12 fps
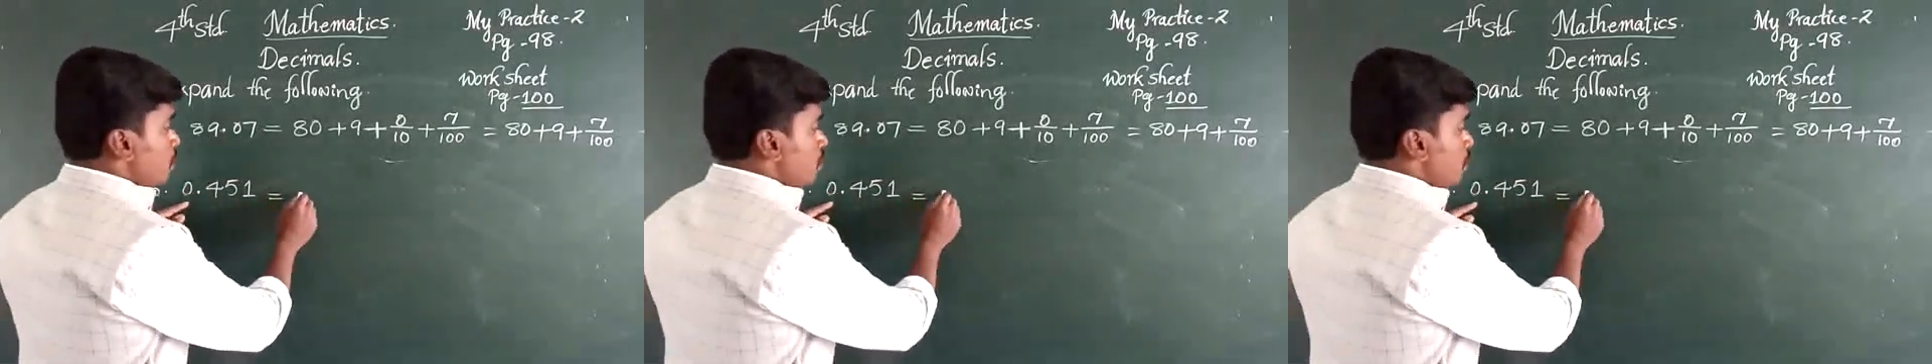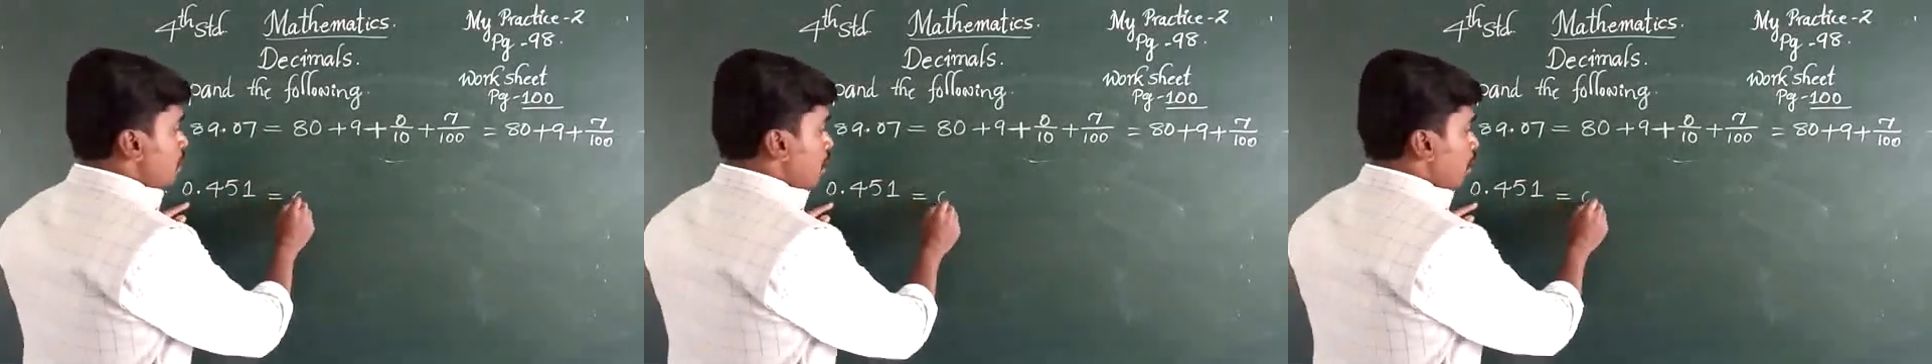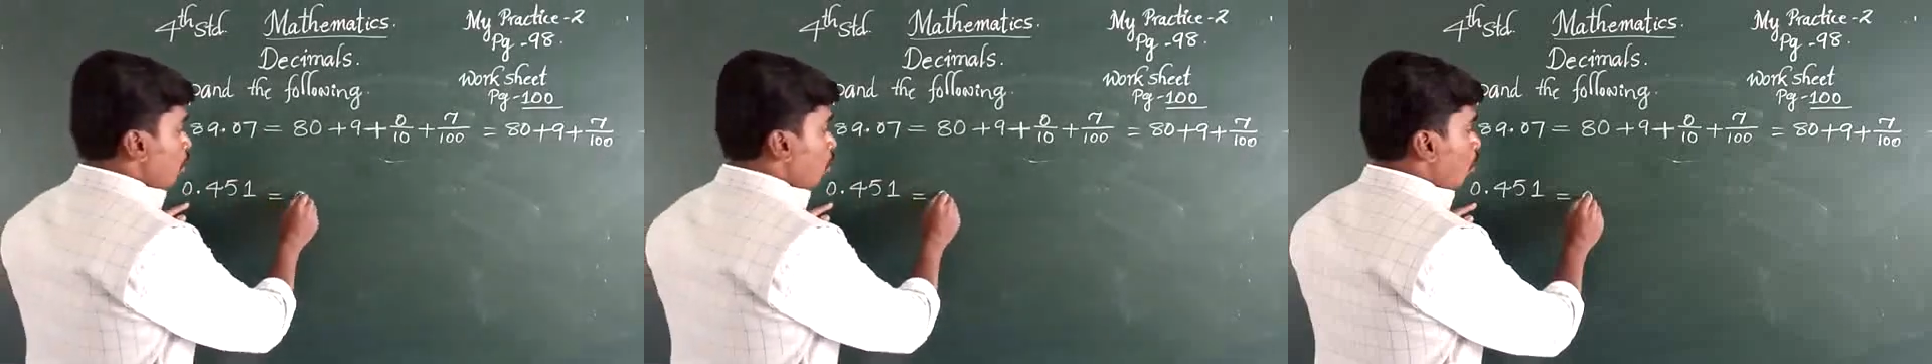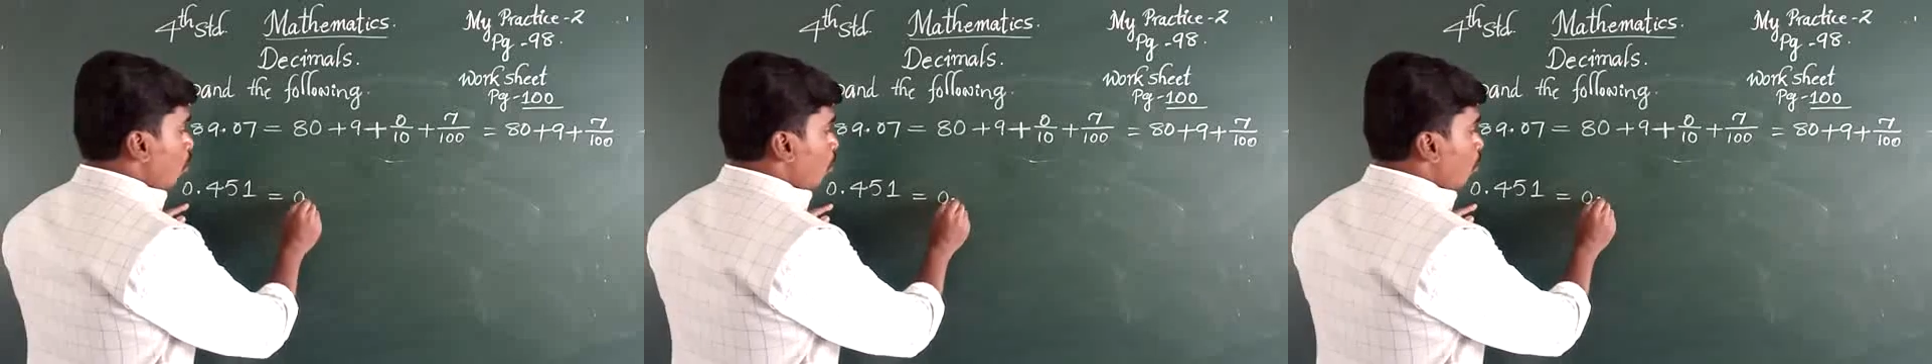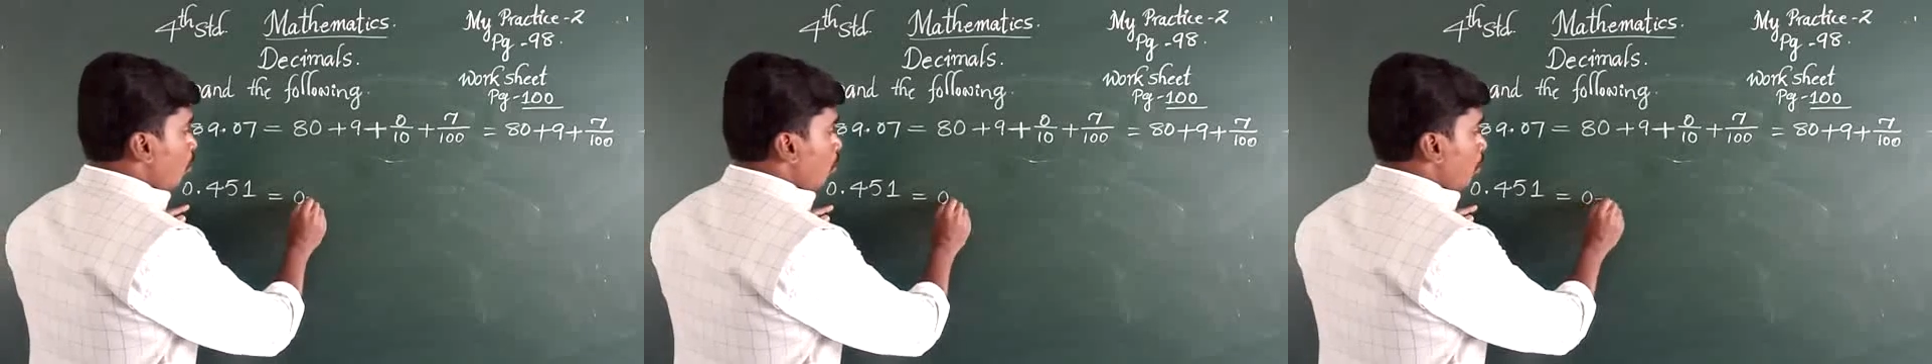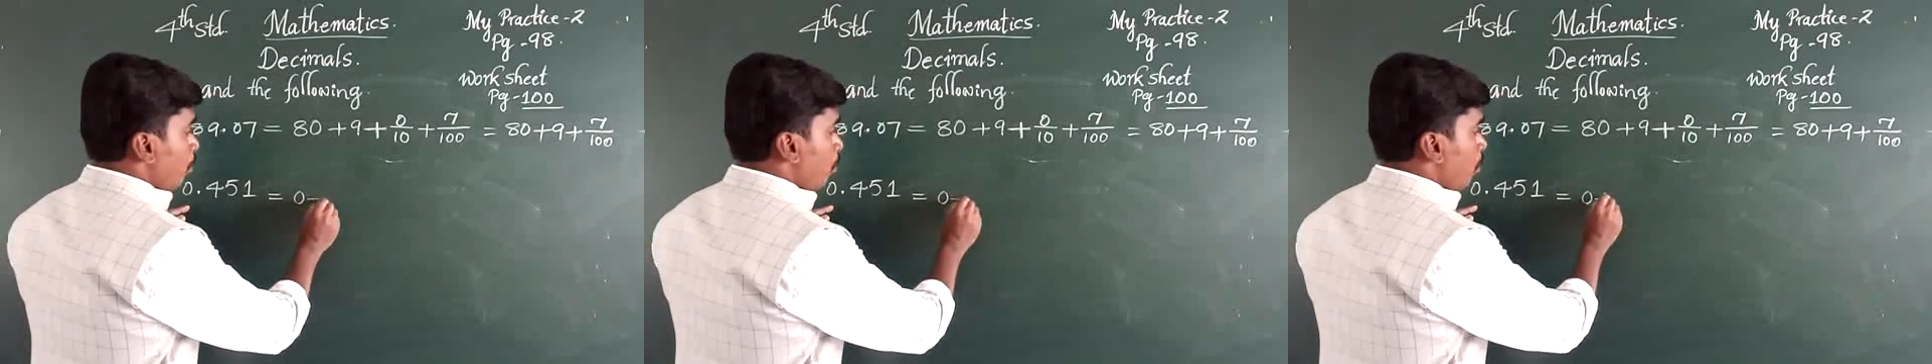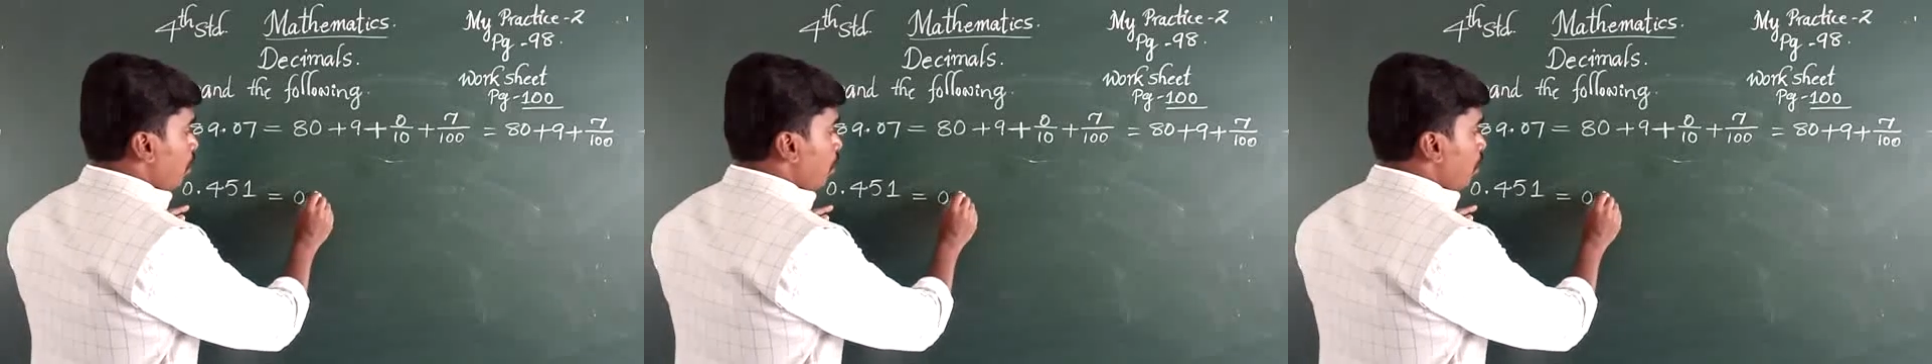0